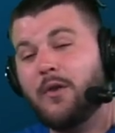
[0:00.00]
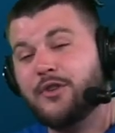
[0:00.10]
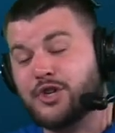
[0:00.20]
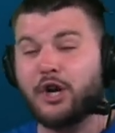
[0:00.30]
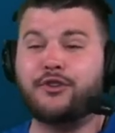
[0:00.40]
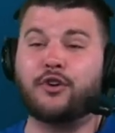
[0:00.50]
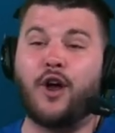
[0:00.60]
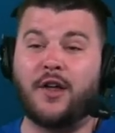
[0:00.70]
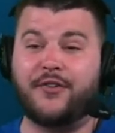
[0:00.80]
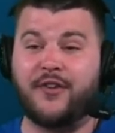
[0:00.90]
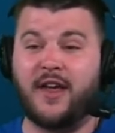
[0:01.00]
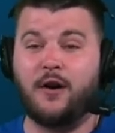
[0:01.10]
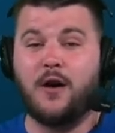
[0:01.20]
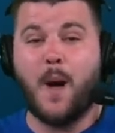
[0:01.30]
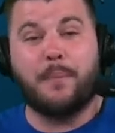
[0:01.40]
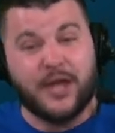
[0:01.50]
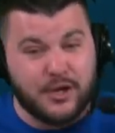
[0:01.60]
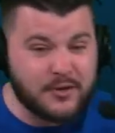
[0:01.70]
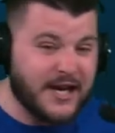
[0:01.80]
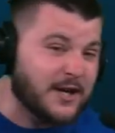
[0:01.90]
Shirts are on sale, but
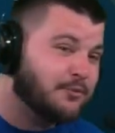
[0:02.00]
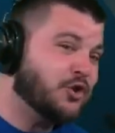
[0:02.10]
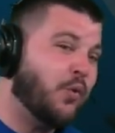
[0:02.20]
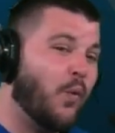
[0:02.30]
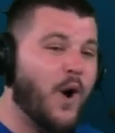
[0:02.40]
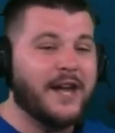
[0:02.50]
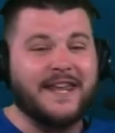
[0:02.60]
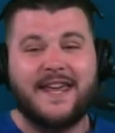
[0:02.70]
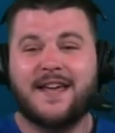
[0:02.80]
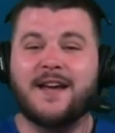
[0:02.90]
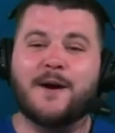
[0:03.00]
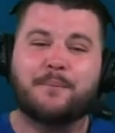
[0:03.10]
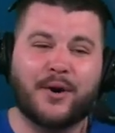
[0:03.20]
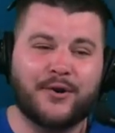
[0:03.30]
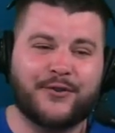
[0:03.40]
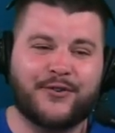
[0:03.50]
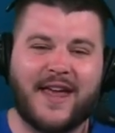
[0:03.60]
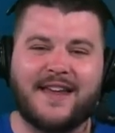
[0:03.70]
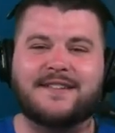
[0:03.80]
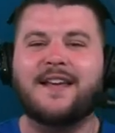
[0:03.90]
you can get them
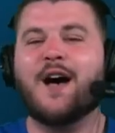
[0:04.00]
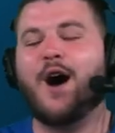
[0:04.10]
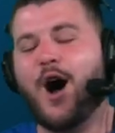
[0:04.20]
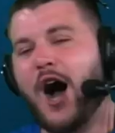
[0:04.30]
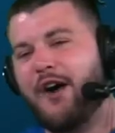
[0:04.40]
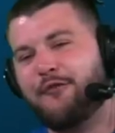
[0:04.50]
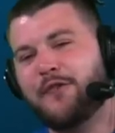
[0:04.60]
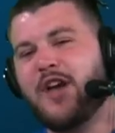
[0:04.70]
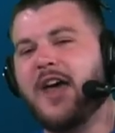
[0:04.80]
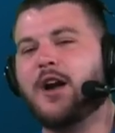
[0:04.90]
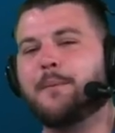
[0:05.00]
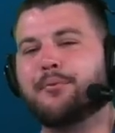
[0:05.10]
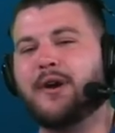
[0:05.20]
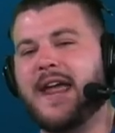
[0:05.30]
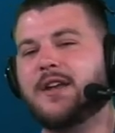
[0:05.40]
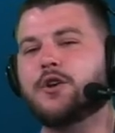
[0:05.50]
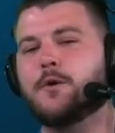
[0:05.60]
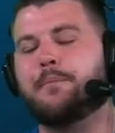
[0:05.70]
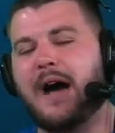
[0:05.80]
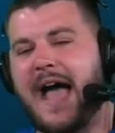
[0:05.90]
20% off. We've got our brand new
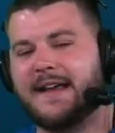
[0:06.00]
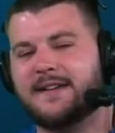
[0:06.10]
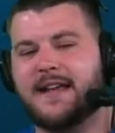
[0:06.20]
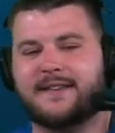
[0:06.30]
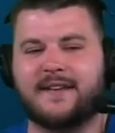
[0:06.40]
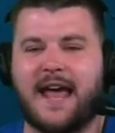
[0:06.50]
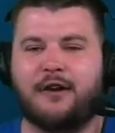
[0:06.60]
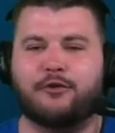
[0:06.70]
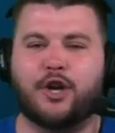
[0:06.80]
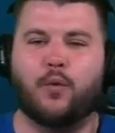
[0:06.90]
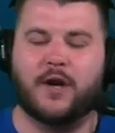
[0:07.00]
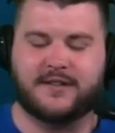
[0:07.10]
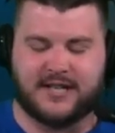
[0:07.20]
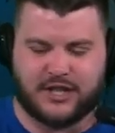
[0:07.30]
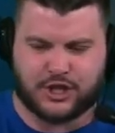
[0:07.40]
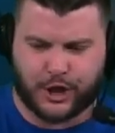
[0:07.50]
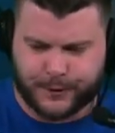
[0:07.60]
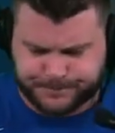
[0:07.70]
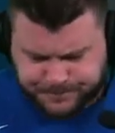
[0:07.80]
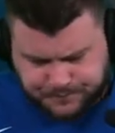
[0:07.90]
black Knicks Now Real One
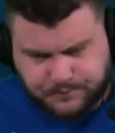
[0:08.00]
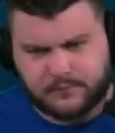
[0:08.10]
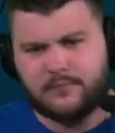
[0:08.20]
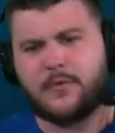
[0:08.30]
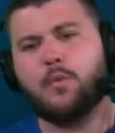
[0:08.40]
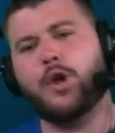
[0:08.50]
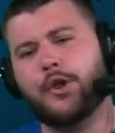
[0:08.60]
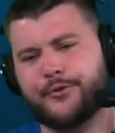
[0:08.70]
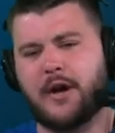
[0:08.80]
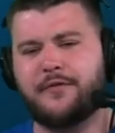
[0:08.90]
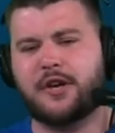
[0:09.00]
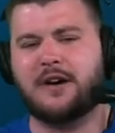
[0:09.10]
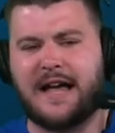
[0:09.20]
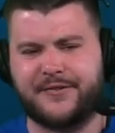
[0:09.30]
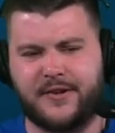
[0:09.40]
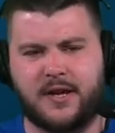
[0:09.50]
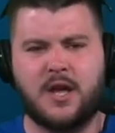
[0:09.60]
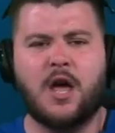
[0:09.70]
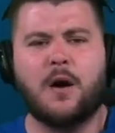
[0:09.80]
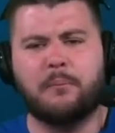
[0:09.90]
t-shirt. We also have the classic
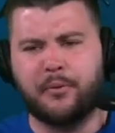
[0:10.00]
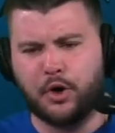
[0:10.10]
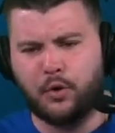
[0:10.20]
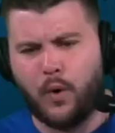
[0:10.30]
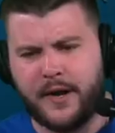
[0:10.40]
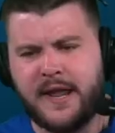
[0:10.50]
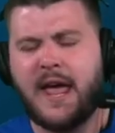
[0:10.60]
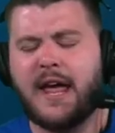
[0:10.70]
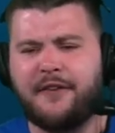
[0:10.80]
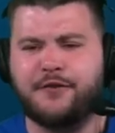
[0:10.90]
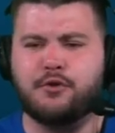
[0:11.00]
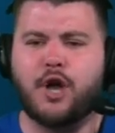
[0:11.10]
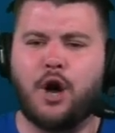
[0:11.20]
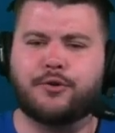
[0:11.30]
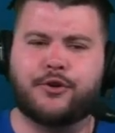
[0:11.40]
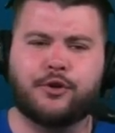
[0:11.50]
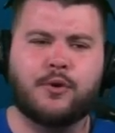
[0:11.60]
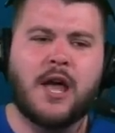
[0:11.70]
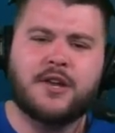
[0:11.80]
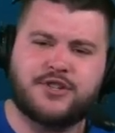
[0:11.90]
blue one. If you go to
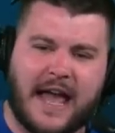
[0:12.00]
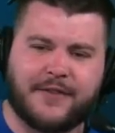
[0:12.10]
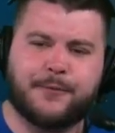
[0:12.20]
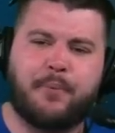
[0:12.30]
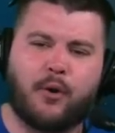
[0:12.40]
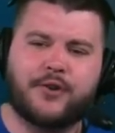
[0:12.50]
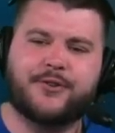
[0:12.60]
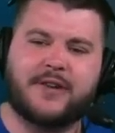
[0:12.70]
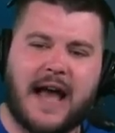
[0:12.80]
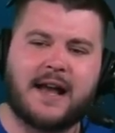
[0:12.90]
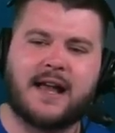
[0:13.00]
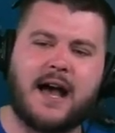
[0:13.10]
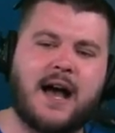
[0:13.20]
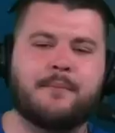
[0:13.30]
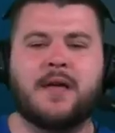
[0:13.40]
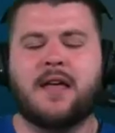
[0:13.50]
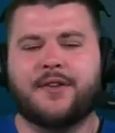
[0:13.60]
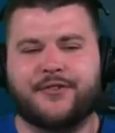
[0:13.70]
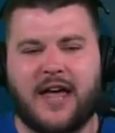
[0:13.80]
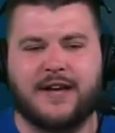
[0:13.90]

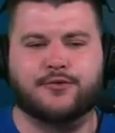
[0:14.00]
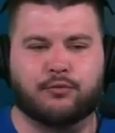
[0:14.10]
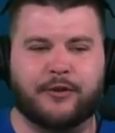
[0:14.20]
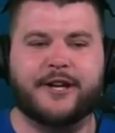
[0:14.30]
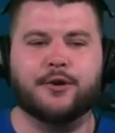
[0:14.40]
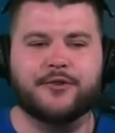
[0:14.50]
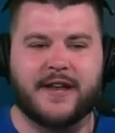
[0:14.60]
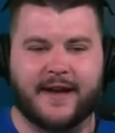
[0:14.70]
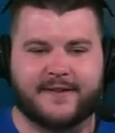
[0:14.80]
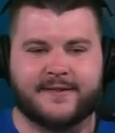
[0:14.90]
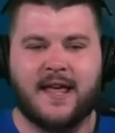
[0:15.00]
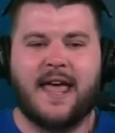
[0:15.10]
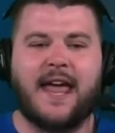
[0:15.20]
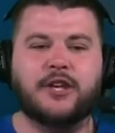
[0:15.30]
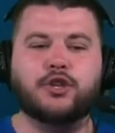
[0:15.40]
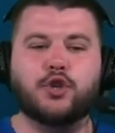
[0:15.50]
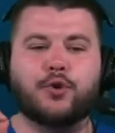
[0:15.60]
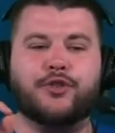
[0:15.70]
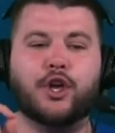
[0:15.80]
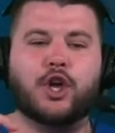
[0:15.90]
chatsports.com/realknicks and you
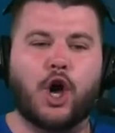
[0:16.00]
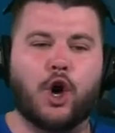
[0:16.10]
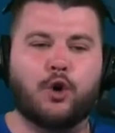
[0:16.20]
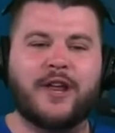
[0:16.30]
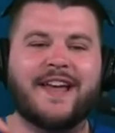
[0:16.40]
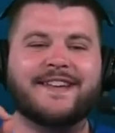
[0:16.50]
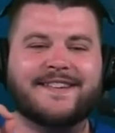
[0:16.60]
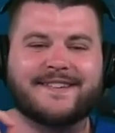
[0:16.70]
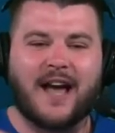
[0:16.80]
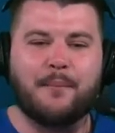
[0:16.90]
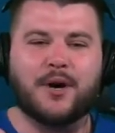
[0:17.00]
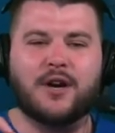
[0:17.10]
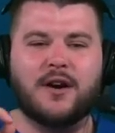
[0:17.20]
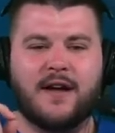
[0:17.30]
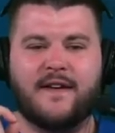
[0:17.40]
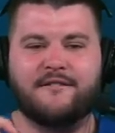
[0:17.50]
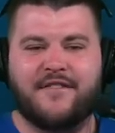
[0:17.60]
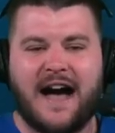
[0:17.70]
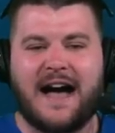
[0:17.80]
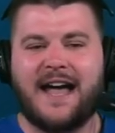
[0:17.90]
use the code
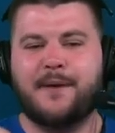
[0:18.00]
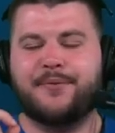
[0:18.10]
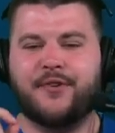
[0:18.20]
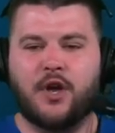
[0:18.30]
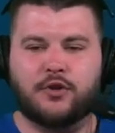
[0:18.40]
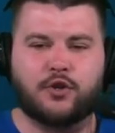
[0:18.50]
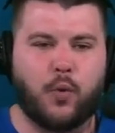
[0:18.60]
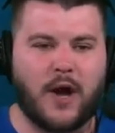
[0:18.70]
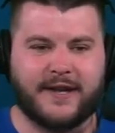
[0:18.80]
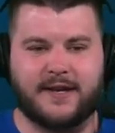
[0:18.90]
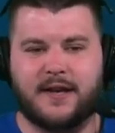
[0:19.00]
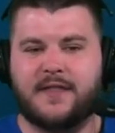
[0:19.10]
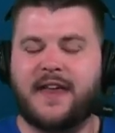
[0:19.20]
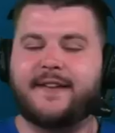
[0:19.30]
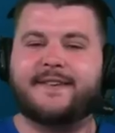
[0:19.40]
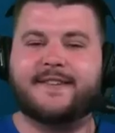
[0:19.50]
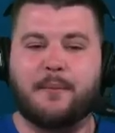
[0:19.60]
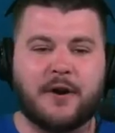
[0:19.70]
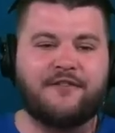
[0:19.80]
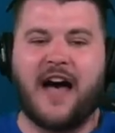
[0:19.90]
SUMMERVIBES20, that is
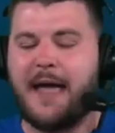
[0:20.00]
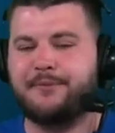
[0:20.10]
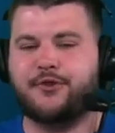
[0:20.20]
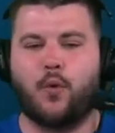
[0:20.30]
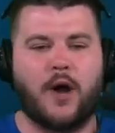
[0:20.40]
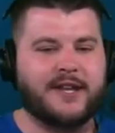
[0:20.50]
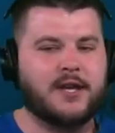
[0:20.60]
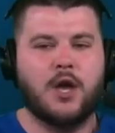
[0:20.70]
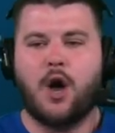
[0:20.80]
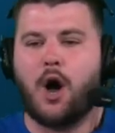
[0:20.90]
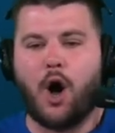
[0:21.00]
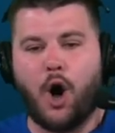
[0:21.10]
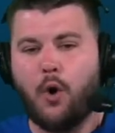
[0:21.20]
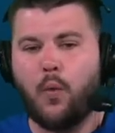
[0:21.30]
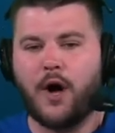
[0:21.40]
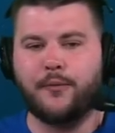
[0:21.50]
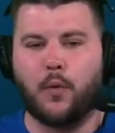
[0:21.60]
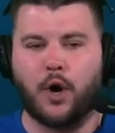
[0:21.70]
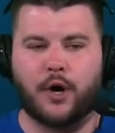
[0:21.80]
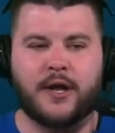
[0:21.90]
SUMMERVIBES20, all one
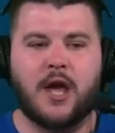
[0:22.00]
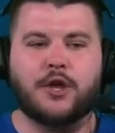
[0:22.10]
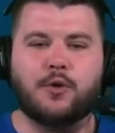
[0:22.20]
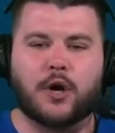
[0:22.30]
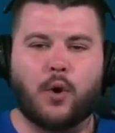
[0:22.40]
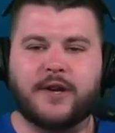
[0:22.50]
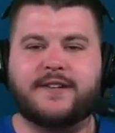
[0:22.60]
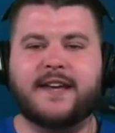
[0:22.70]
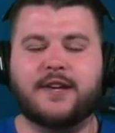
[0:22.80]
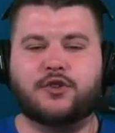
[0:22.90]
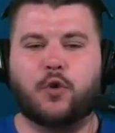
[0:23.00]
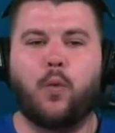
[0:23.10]
word, you are going to get